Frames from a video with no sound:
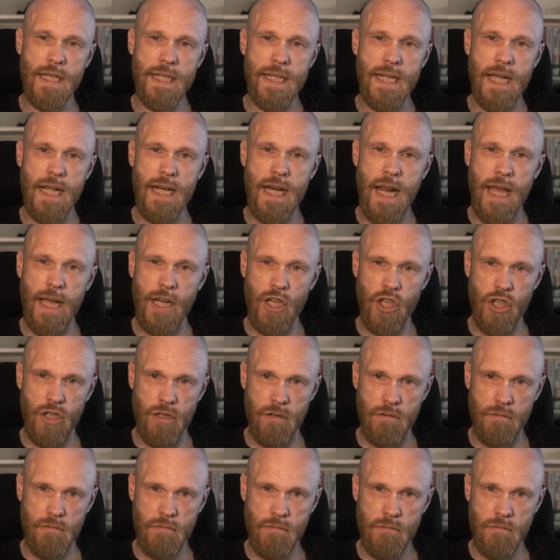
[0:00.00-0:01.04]
connection
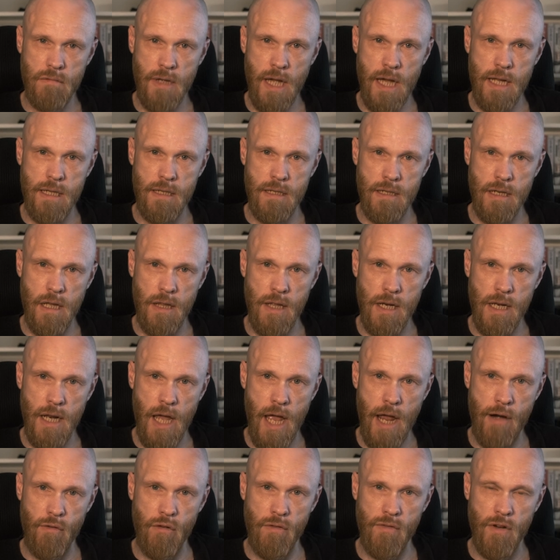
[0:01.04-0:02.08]
adds another
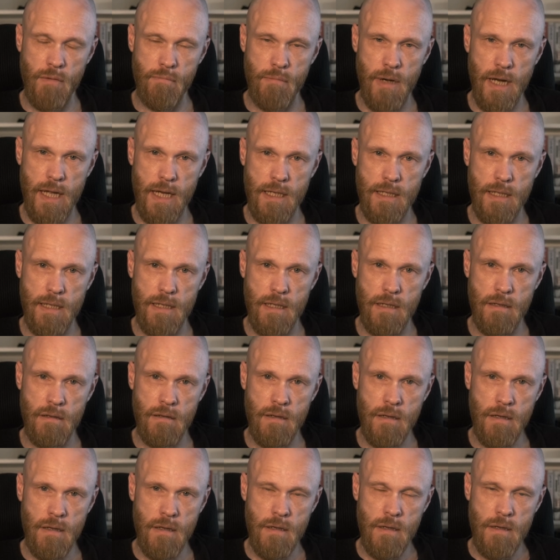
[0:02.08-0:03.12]
layer of complexity.
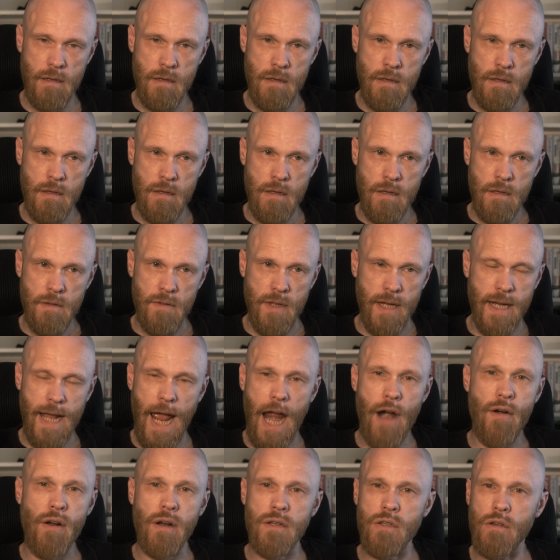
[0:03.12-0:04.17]
The
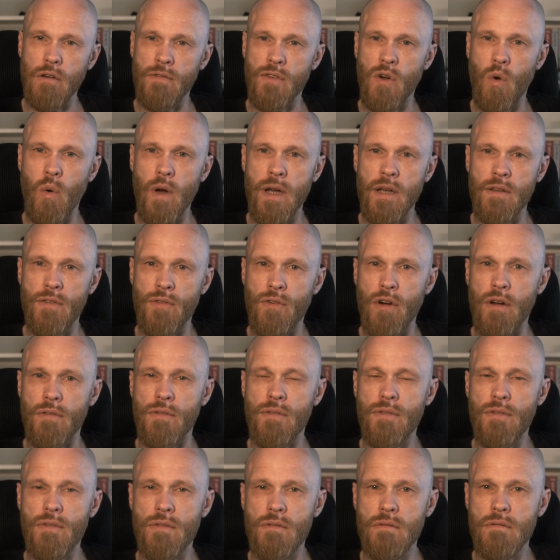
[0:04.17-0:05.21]
character of Queen Thrith
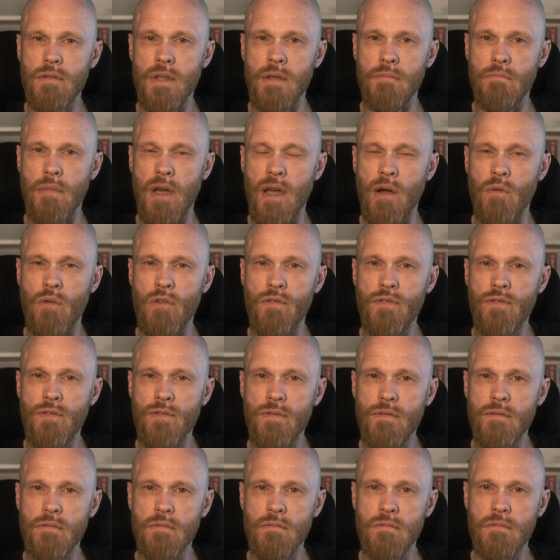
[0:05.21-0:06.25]
in Beowulf,
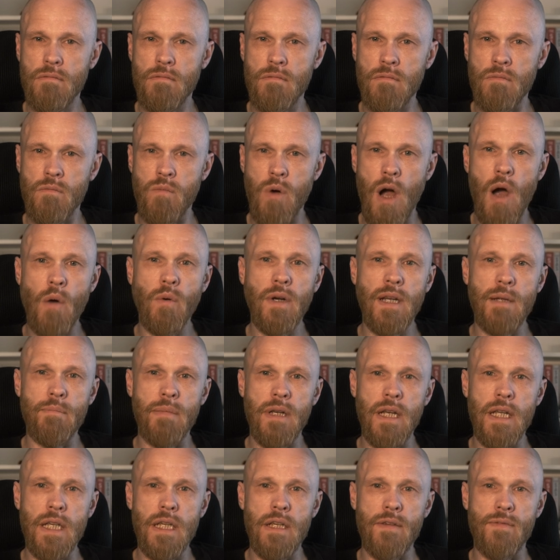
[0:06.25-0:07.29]
widely
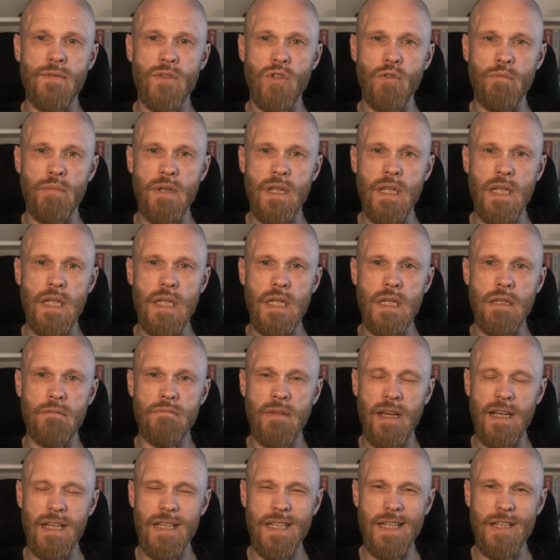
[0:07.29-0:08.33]
believed to be
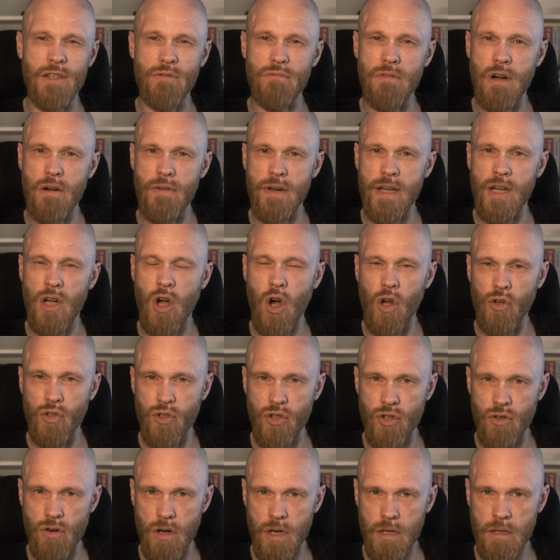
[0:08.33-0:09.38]
a literary
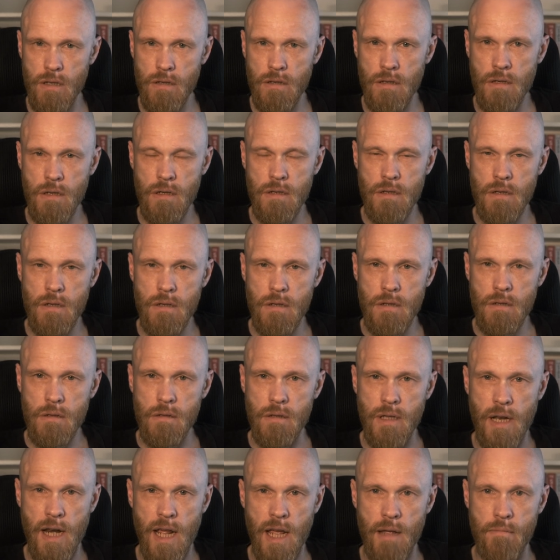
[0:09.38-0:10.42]
construct.
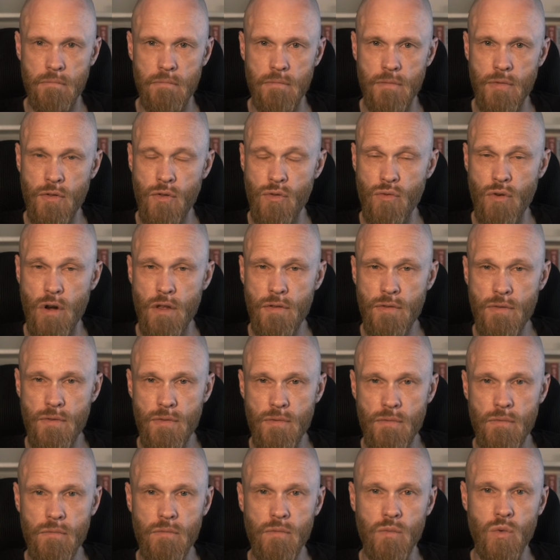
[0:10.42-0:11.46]
The name Thrith
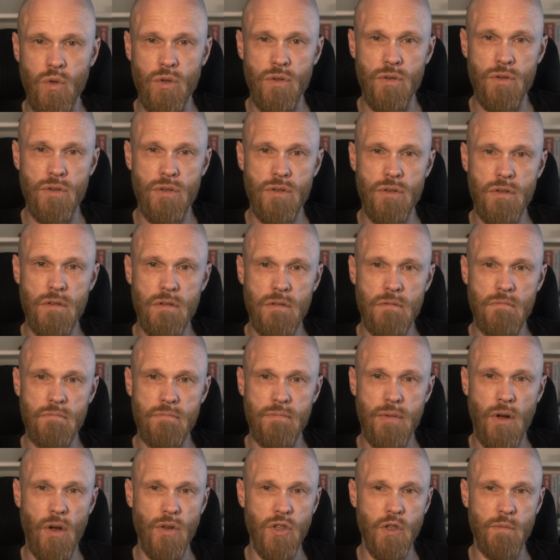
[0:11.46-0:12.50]
was
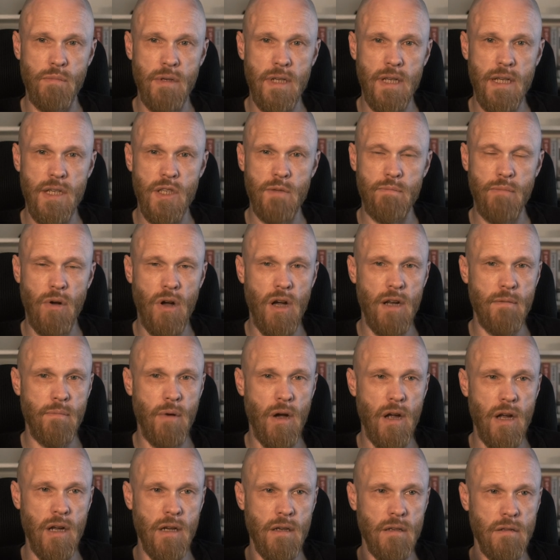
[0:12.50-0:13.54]
possibly inspired
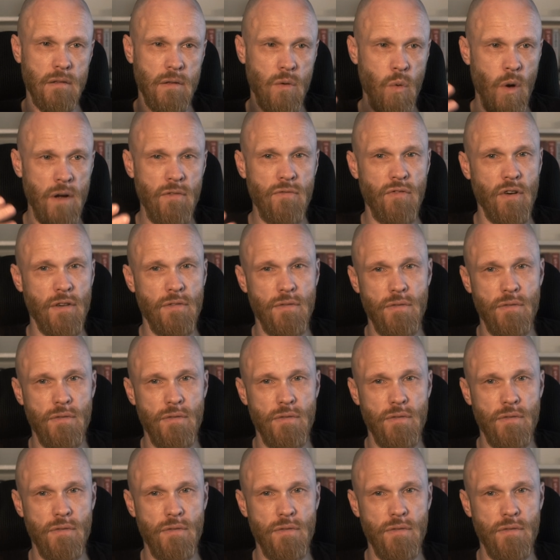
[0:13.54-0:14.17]
by Queen Thrith,